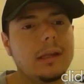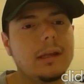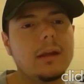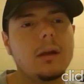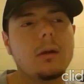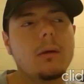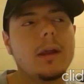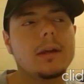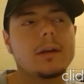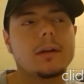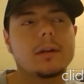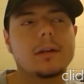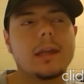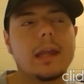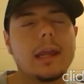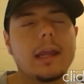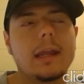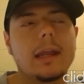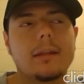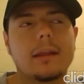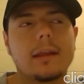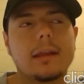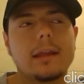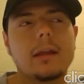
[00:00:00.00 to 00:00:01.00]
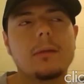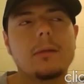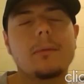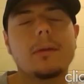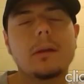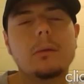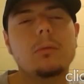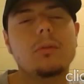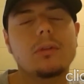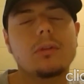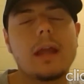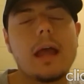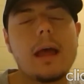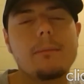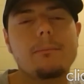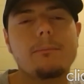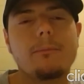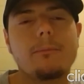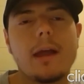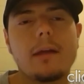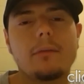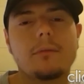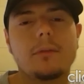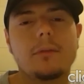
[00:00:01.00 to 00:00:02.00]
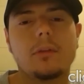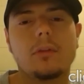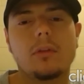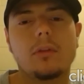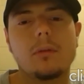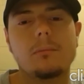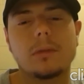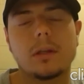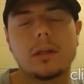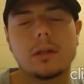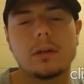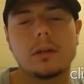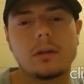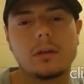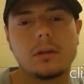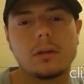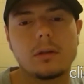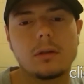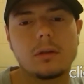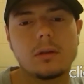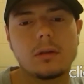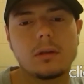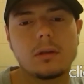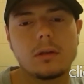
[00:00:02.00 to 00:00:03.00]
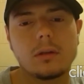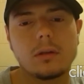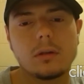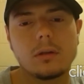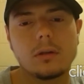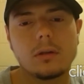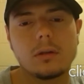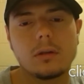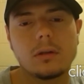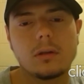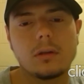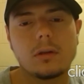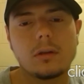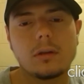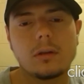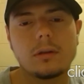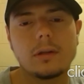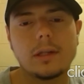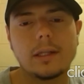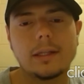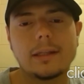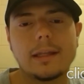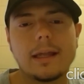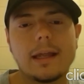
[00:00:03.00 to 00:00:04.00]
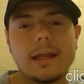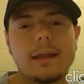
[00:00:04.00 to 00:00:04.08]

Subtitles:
ERA or K's. I can't remember. He was top five in something like that.